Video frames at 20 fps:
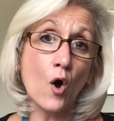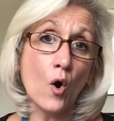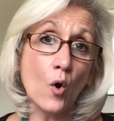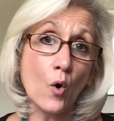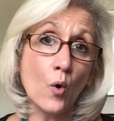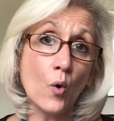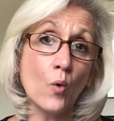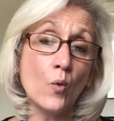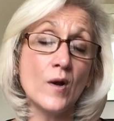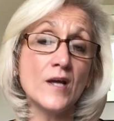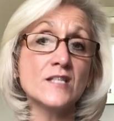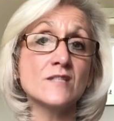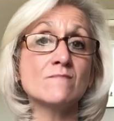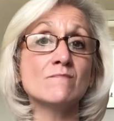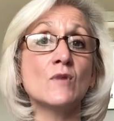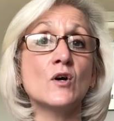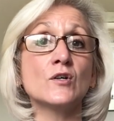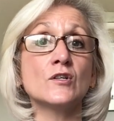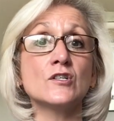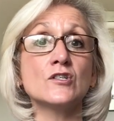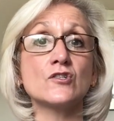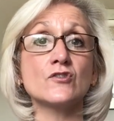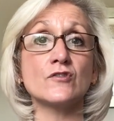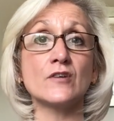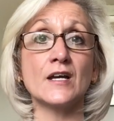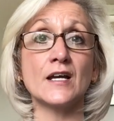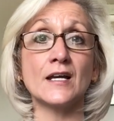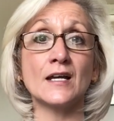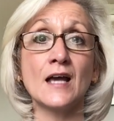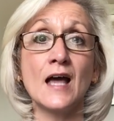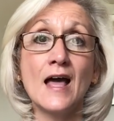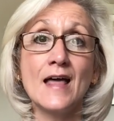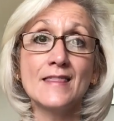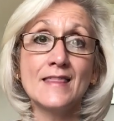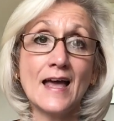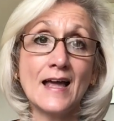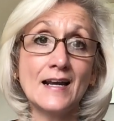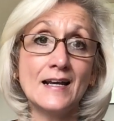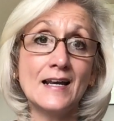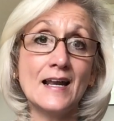always monitoring
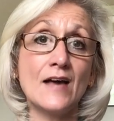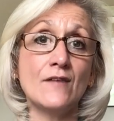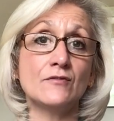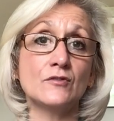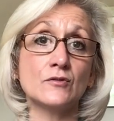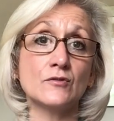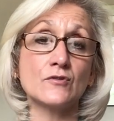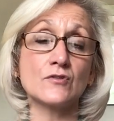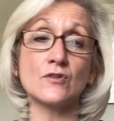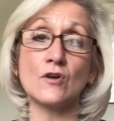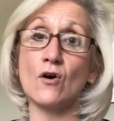their levels